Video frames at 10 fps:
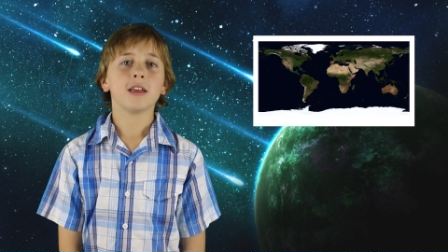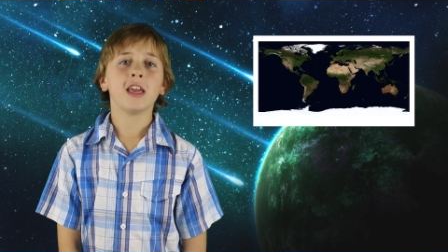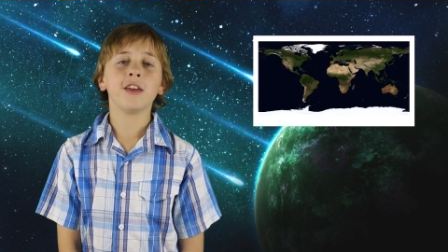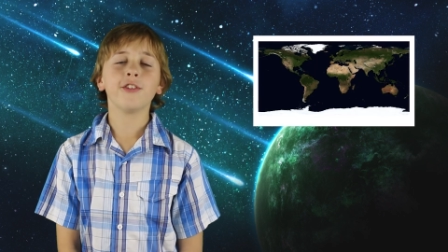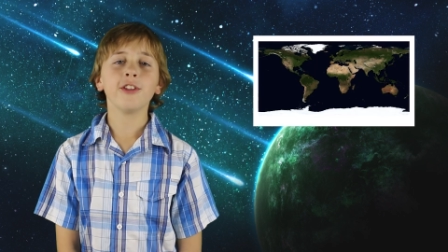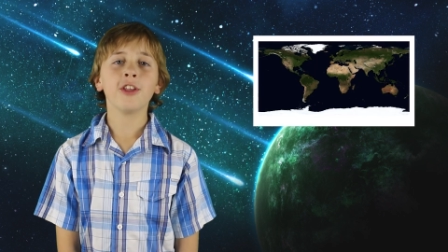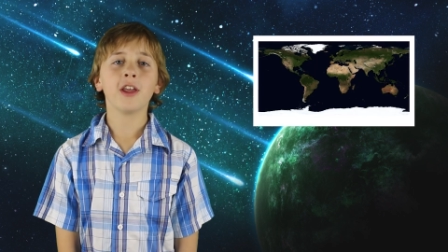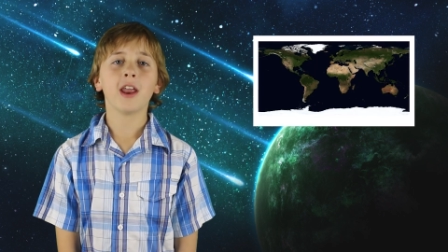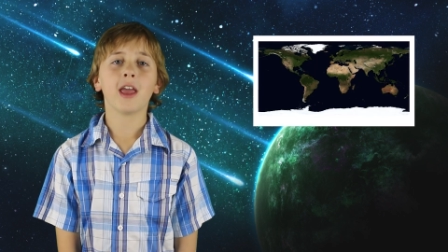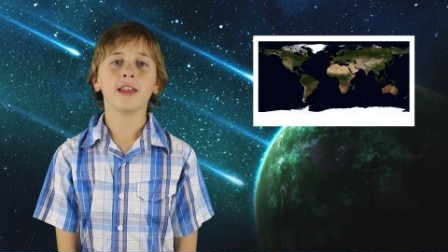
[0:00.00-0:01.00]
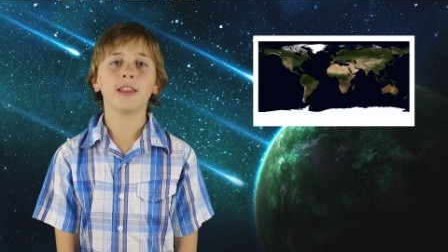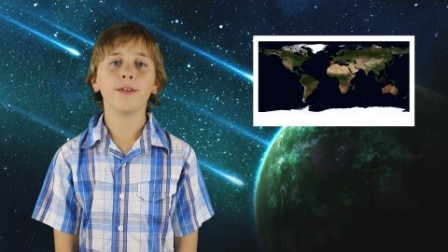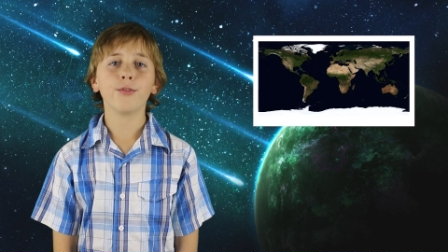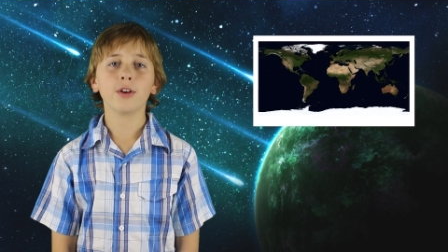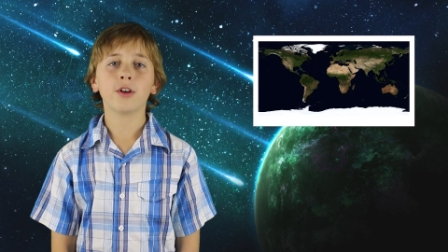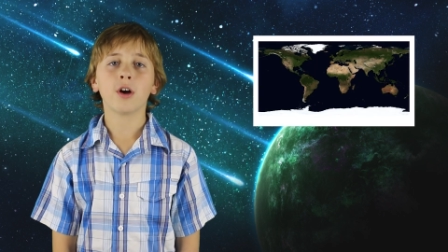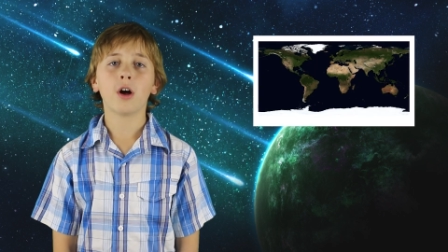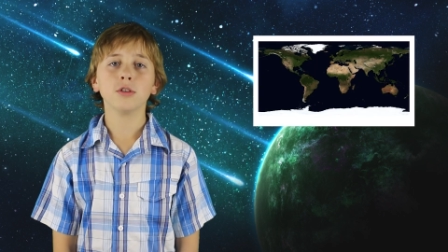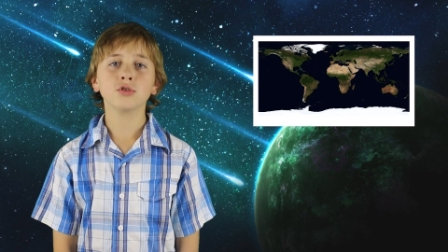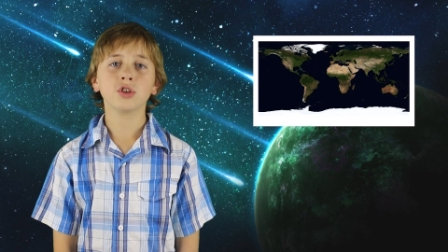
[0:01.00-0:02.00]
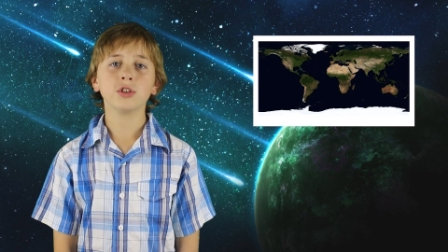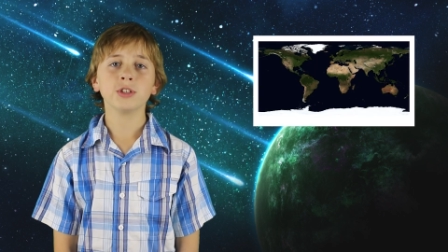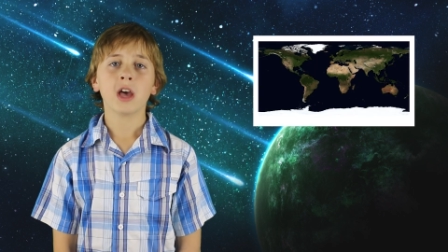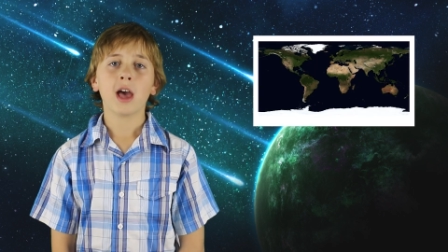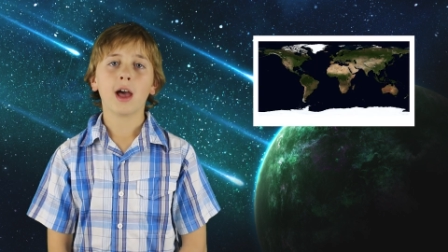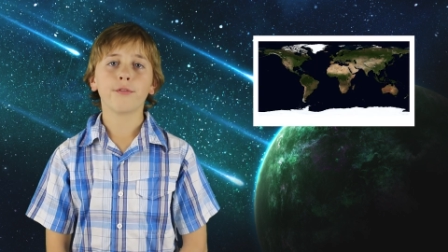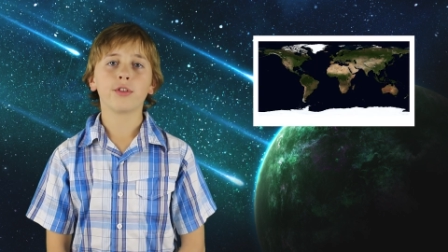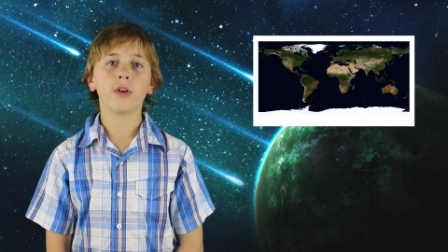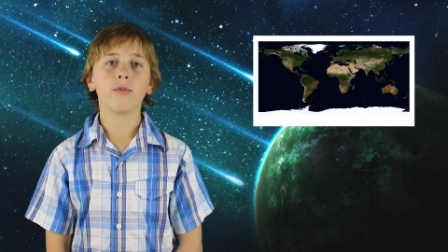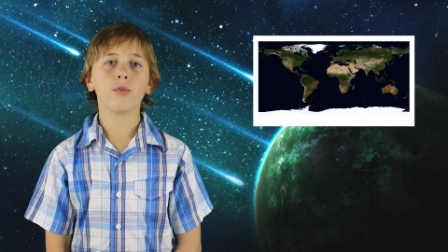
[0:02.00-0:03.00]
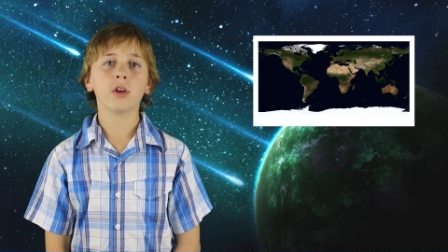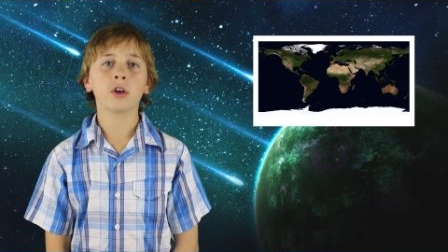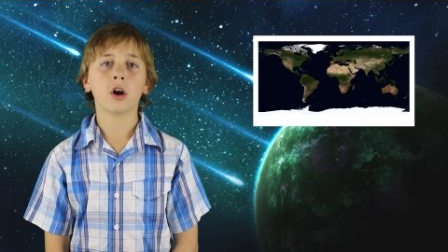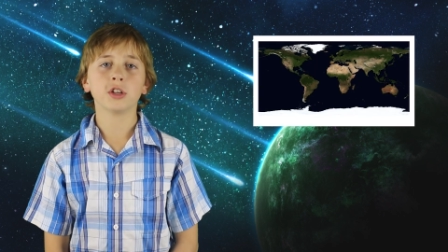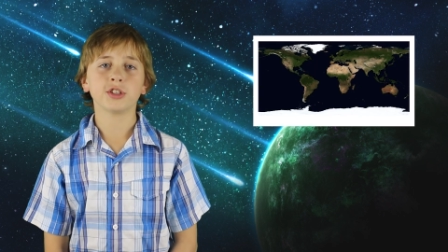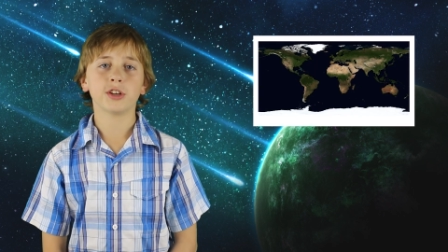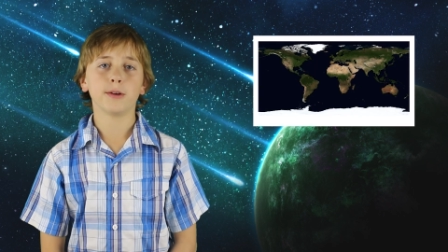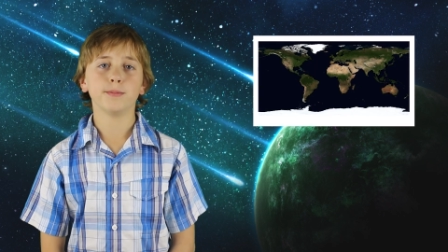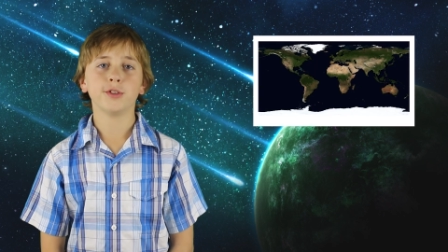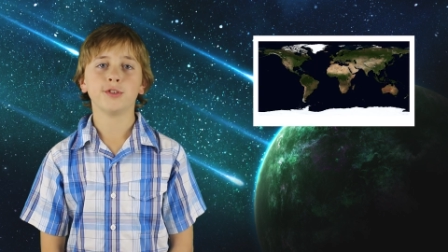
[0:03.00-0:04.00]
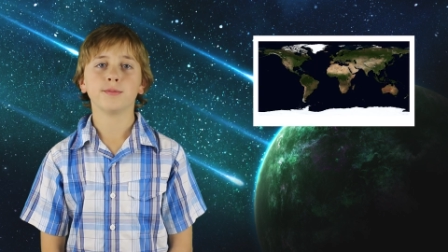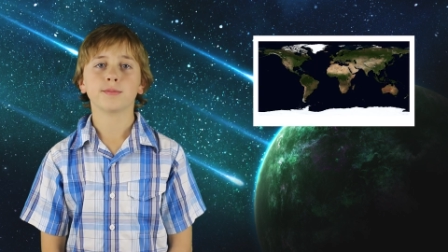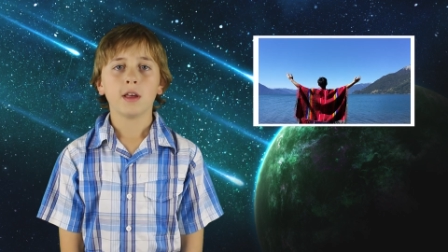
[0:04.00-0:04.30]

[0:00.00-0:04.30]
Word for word: Even today, different cultures have different customs.